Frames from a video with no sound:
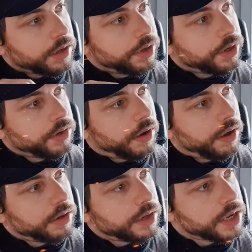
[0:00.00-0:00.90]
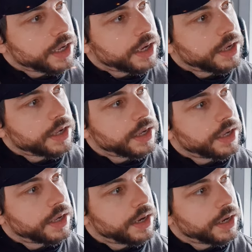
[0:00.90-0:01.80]

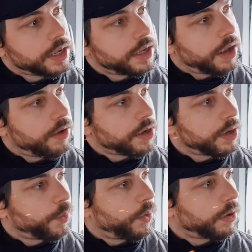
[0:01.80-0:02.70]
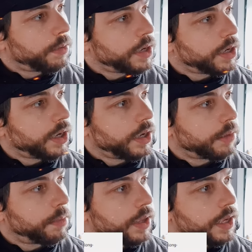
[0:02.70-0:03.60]
266,000 workplace
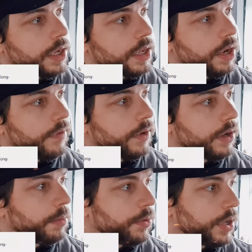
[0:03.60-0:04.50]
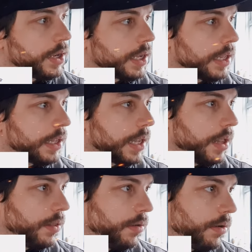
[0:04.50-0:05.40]
training places delivered, boosting skills
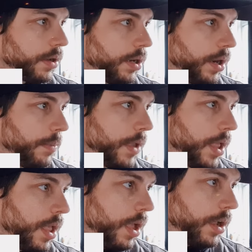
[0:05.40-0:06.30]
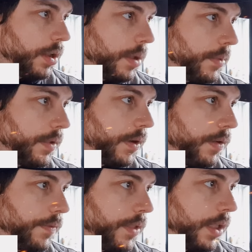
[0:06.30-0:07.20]
and long-term economic
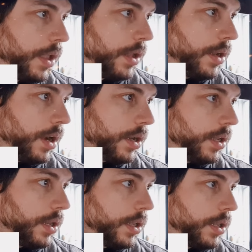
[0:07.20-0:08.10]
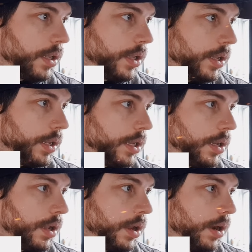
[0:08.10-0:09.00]
growth. Target hit
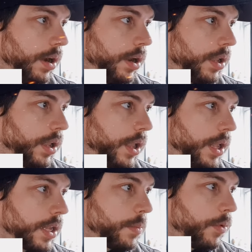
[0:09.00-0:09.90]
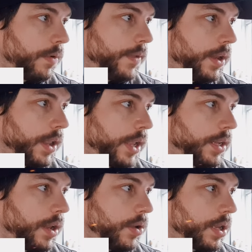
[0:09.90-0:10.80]
early as more than
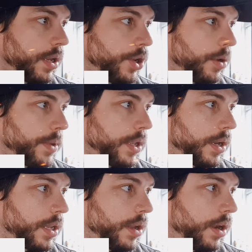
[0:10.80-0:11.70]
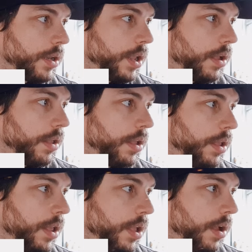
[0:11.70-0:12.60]
8,000 job seekers start
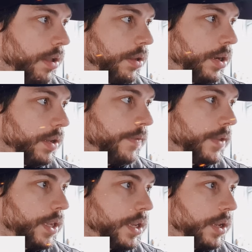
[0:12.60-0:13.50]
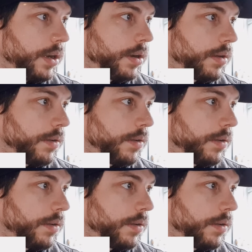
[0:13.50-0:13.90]
already this year.